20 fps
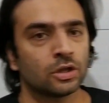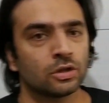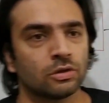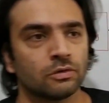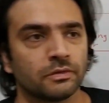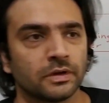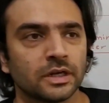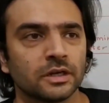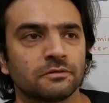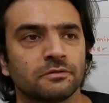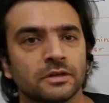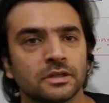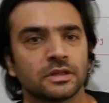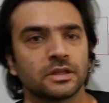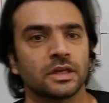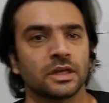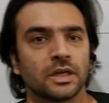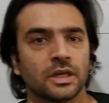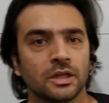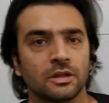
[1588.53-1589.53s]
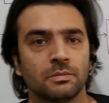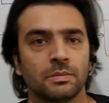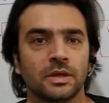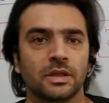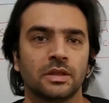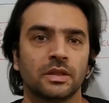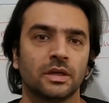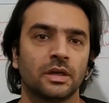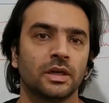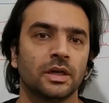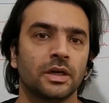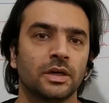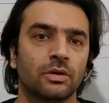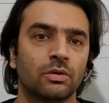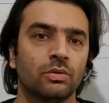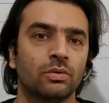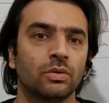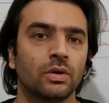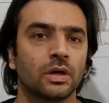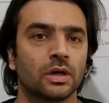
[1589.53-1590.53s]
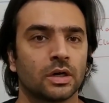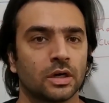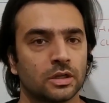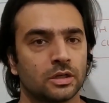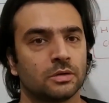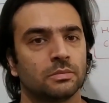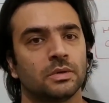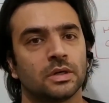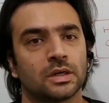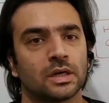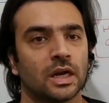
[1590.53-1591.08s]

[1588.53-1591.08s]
So very first thing is basically to do a customer